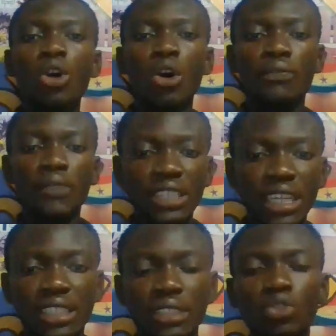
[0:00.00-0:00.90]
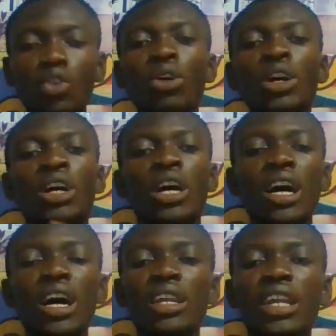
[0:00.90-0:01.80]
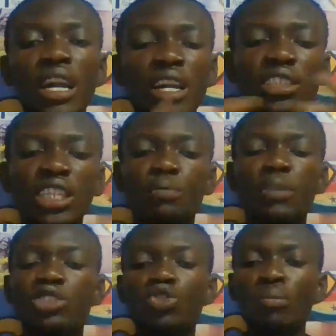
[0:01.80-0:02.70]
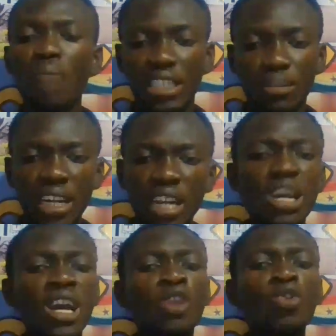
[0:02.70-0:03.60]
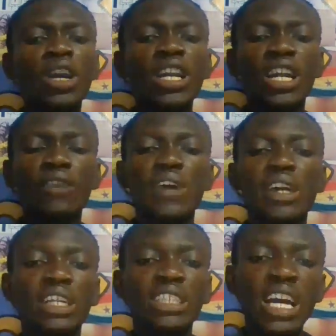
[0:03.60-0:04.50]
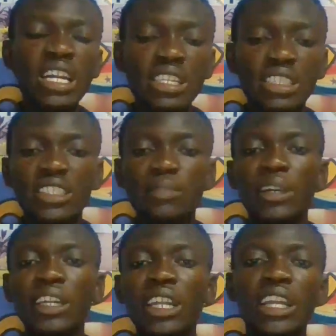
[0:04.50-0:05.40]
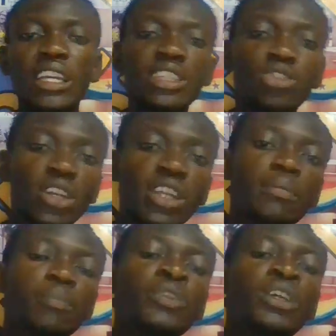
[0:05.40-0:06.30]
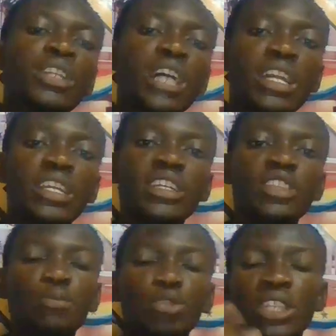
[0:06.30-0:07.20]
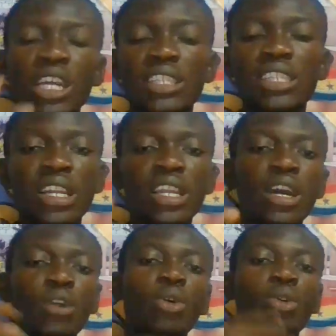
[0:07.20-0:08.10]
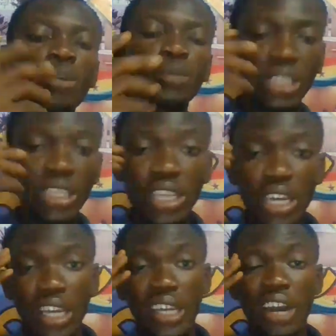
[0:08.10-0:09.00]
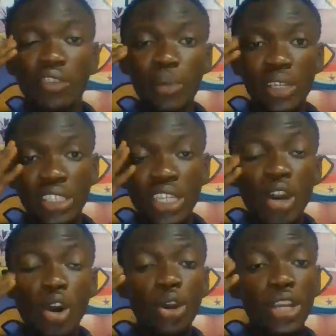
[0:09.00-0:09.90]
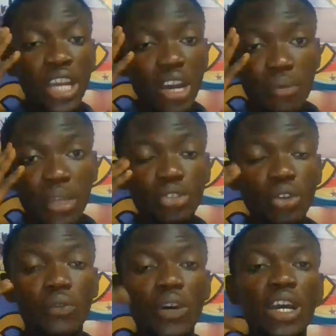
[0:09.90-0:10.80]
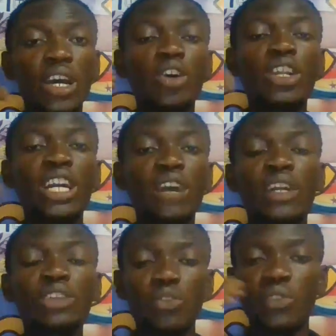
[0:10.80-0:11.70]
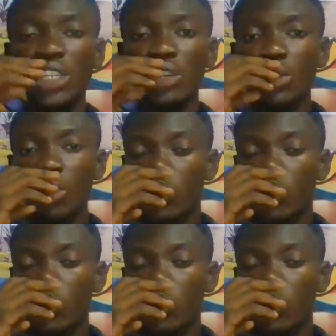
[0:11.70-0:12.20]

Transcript: of justice. So uh, the Ghanaians expect so much. But then looking at the fact that NDC is making allegation on him, that he is protecting the corrupt in the government or the government of uh, or the governors of Nana